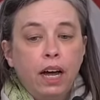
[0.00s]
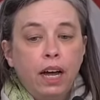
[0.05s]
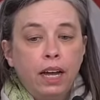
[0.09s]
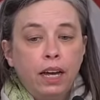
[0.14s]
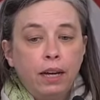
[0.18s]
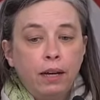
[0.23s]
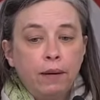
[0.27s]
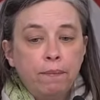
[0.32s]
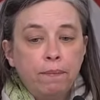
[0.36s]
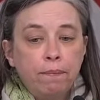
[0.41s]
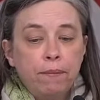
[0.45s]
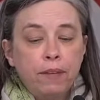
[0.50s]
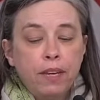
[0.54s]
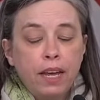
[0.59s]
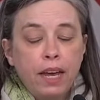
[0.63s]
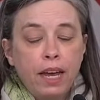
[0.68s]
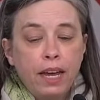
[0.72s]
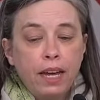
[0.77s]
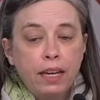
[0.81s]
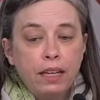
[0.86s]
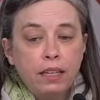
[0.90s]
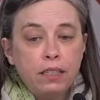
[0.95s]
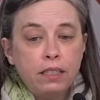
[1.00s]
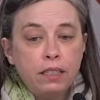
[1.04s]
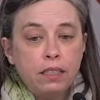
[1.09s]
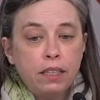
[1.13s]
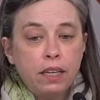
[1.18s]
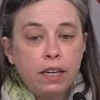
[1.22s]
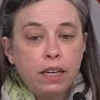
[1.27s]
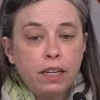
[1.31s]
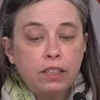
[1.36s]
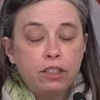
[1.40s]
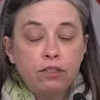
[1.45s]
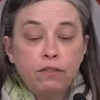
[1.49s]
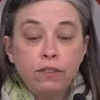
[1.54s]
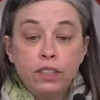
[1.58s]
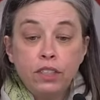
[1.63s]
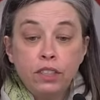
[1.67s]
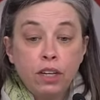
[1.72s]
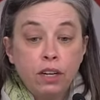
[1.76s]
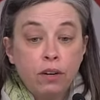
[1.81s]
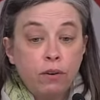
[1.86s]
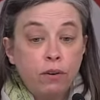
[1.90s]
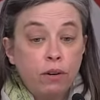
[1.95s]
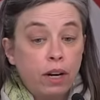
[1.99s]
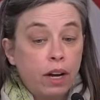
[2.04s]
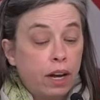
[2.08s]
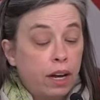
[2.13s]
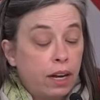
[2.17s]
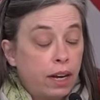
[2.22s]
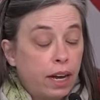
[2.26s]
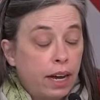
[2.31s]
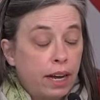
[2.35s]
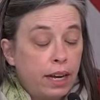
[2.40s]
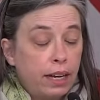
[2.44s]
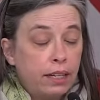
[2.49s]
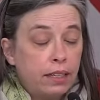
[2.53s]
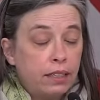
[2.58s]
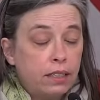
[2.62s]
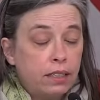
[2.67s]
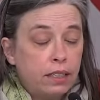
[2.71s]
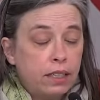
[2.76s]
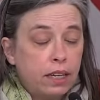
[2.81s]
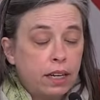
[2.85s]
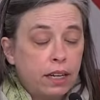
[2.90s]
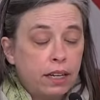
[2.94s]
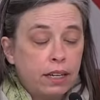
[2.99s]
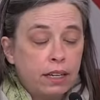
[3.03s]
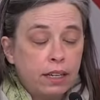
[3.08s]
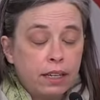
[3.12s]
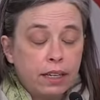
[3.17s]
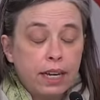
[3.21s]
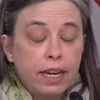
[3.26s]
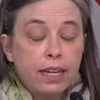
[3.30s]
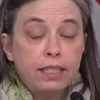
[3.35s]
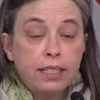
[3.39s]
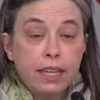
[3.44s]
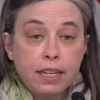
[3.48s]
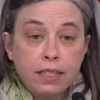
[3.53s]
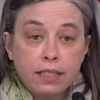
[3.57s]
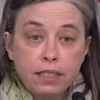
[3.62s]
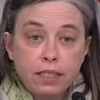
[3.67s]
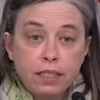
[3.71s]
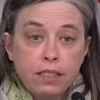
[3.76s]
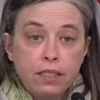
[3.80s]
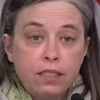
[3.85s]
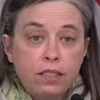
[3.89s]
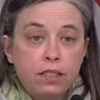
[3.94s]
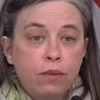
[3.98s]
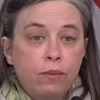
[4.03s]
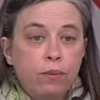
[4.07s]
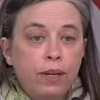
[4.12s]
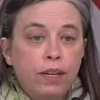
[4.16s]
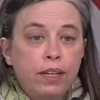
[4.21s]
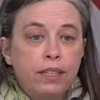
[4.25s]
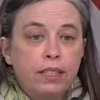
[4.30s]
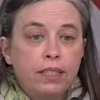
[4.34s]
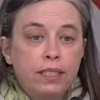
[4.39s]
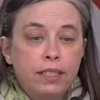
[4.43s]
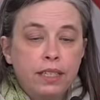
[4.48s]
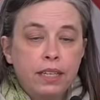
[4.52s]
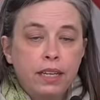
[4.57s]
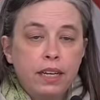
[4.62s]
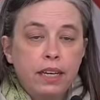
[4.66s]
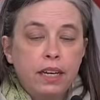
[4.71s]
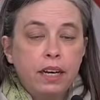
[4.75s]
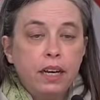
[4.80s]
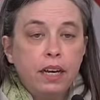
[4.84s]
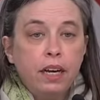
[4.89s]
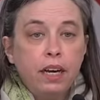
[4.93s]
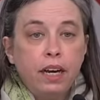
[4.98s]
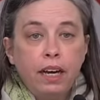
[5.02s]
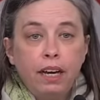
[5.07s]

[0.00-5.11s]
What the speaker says: to reach out and get tested so we can see